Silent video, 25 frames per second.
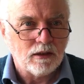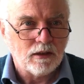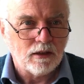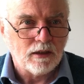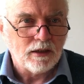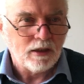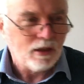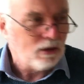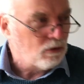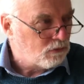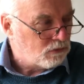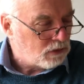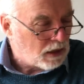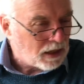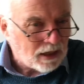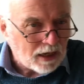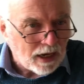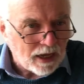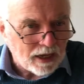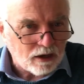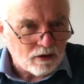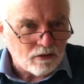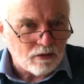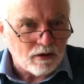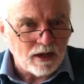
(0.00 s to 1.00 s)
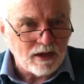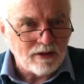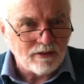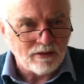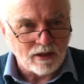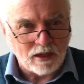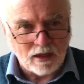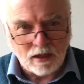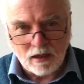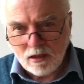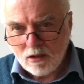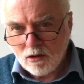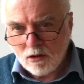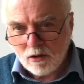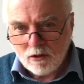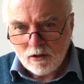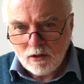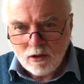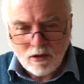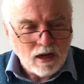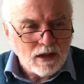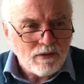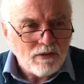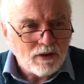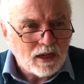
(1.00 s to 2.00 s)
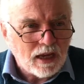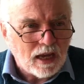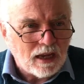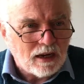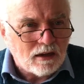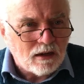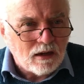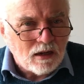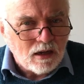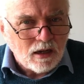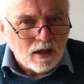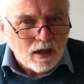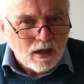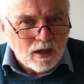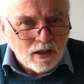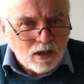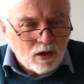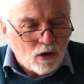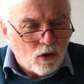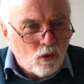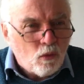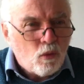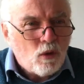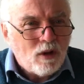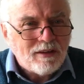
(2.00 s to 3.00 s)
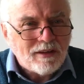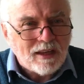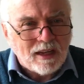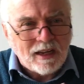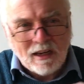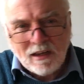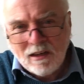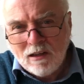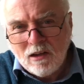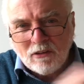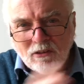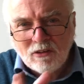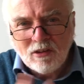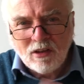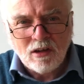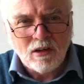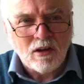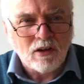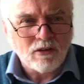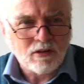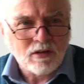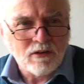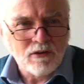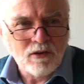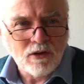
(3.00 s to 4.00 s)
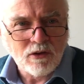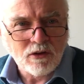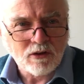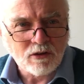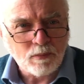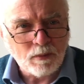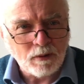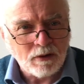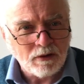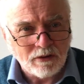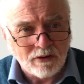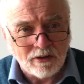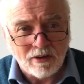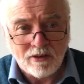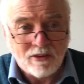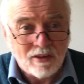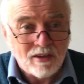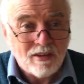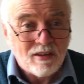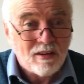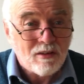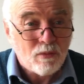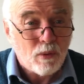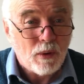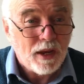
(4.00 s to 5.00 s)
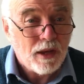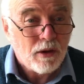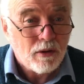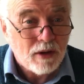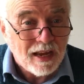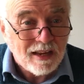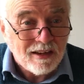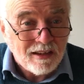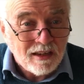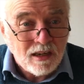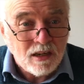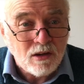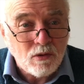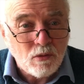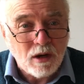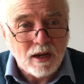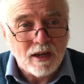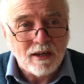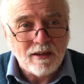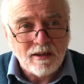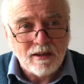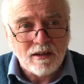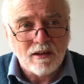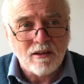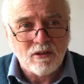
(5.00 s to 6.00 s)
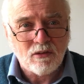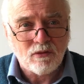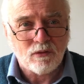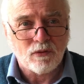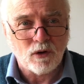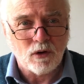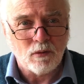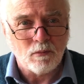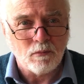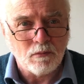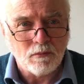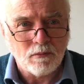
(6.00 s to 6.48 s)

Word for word: You run like crazy. You, you never get, you're always getting lots and lots of new experiences. This is where you get new ideas from.